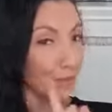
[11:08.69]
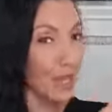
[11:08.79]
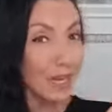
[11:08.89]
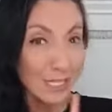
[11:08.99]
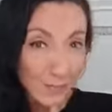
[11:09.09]

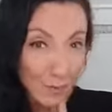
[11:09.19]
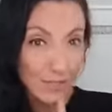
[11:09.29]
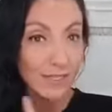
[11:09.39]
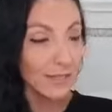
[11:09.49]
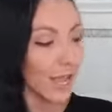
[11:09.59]

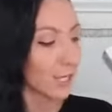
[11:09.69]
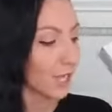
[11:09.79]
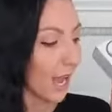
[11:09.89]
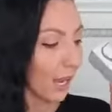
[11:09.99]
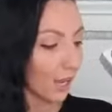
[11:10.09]
Osmosis, actually
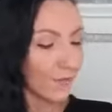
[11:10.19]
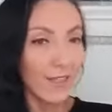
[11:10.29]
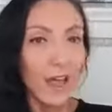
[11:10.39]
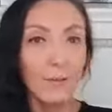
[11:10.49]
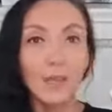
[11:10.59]
I love
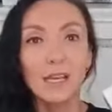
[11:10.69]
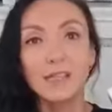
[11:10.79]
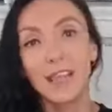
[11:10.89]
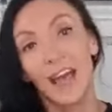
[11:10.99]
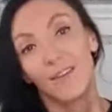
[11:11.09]
that, because
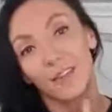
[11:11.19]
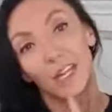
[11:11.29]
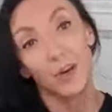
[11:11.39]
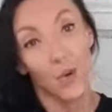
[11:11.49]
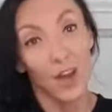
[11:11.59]
they have
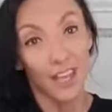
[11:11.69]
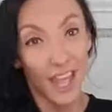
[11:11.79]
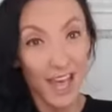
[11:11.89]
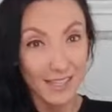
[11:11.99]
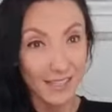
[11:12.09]
hyaluronic
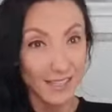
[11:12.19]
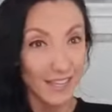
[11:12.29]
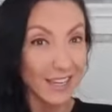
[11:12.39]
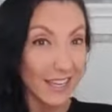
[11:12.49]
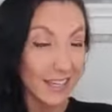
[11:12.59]
acid
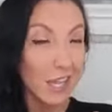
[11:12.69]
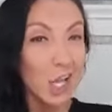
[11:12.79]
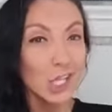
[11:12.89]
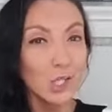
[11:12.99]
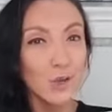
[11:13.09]
in it.
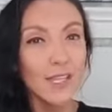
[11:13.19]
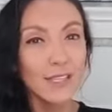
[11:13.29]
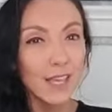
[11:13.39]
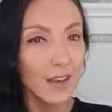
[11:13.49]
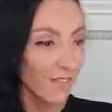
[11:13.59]
So
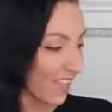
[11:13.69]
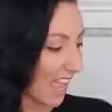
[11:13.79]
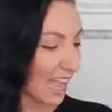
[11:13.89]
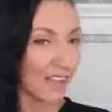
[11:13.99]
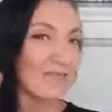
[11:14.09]
instead of
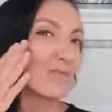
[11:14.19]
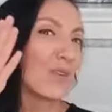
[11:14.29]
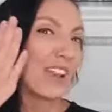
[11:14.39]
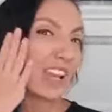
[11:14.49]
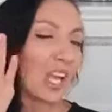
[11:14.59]
like
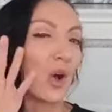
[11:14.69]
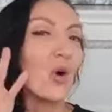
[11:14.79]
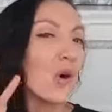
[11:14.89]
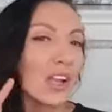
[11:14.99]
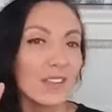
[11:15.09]
putting like
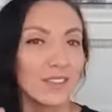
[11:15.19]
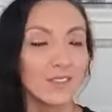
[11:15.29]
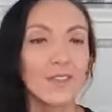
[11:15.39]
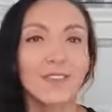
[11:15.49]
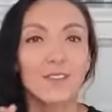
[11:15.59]
oil at the
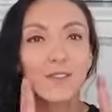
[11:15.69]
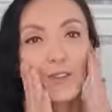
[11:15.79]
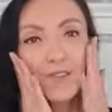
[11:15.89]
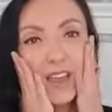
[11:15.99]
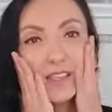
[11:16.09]
surface of your
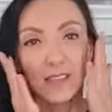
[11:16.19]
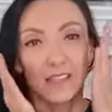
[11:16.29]
face